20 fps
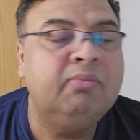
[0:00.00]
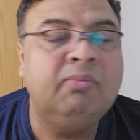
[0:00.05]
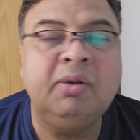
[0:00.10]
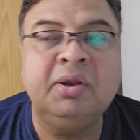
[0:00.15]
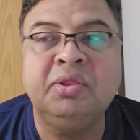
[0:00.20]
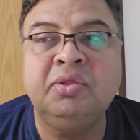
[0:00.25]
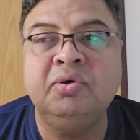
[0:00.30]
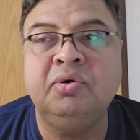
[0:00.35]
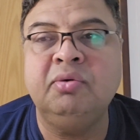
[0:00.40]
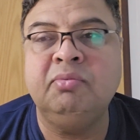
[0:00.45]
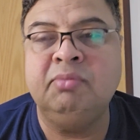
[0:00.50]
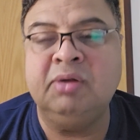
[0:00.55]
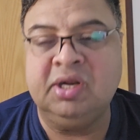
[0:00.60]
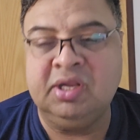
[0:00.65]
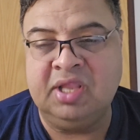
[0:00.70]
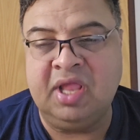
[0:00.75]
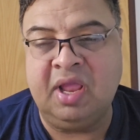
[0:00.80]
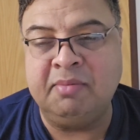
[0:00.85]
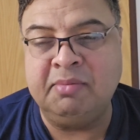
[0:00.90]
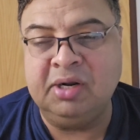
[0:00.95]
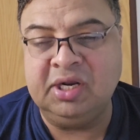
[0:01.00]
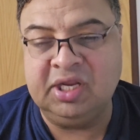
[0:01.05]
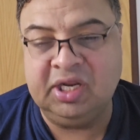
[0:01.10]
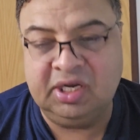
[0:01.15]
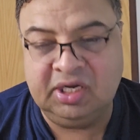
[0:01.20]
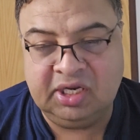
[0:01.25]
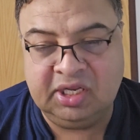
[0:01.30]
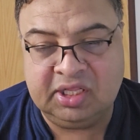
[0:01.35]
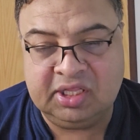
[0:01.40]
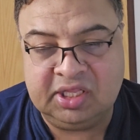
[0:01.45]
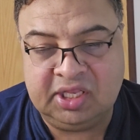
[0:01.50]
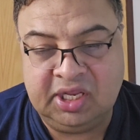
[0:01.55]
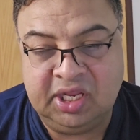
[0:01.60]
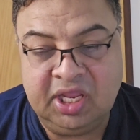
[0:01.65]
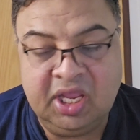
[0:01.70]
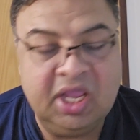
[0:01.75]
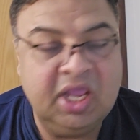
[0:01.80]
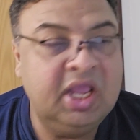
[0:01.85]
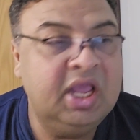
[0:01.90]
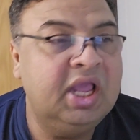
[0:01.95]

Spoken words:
but simultaneously